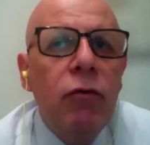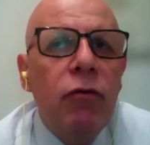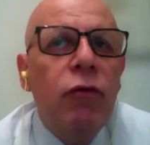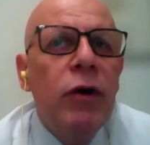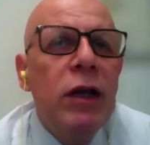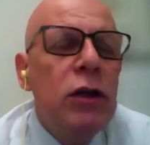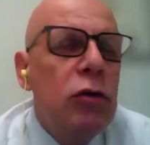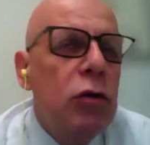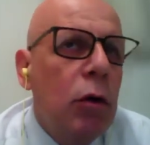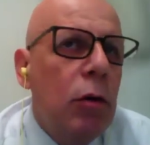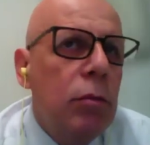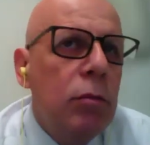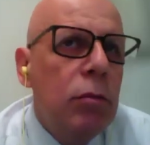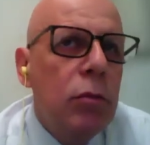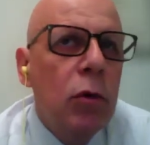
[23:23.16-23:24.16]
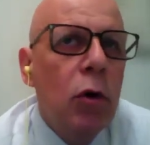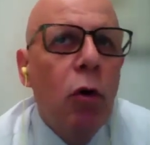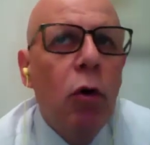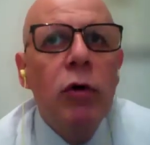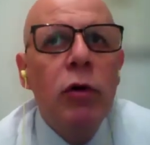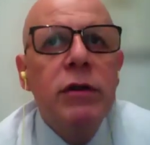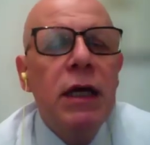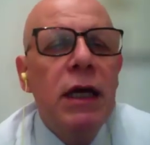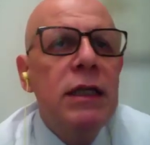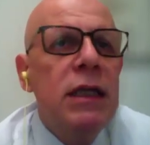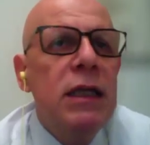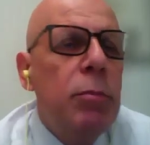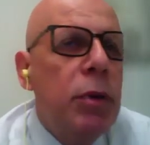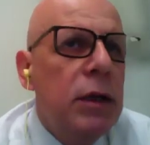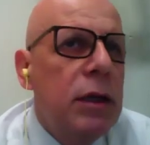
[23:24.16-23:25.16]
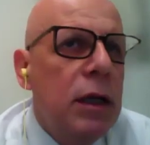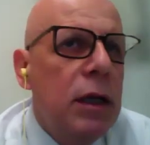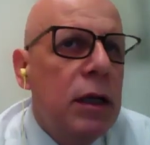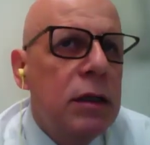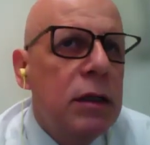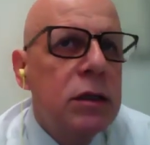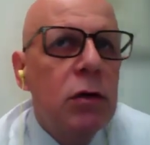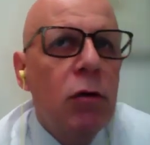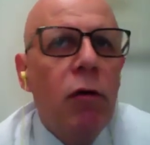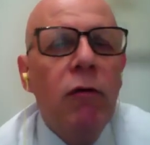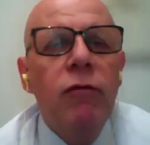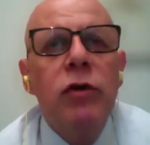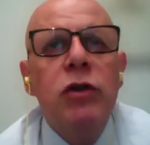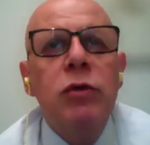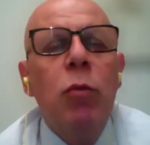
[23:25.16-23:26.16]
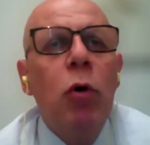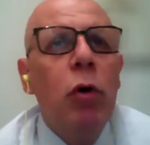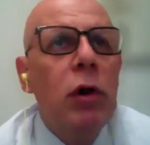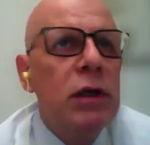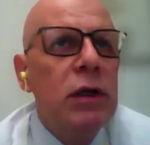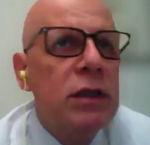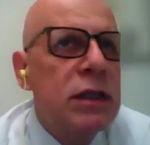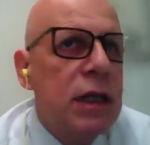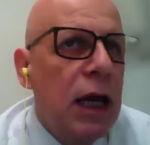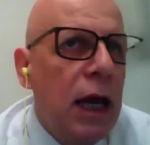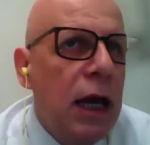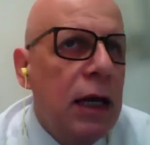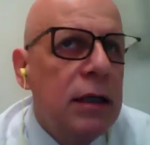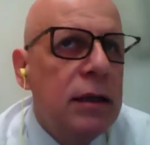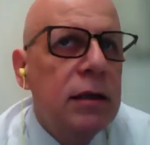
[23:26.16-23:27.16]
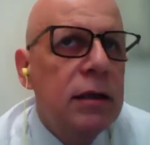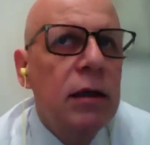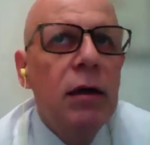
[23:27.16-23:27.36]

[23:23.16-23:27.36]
freedom or the independence of a smaller state